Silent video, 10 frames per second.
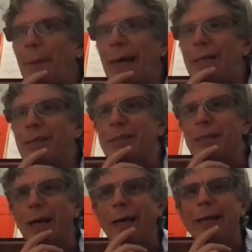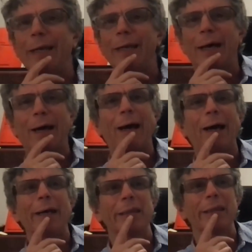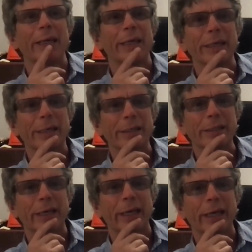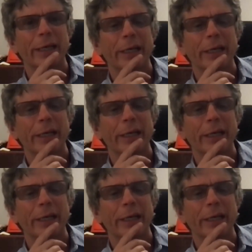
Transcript: bad side, I think, is that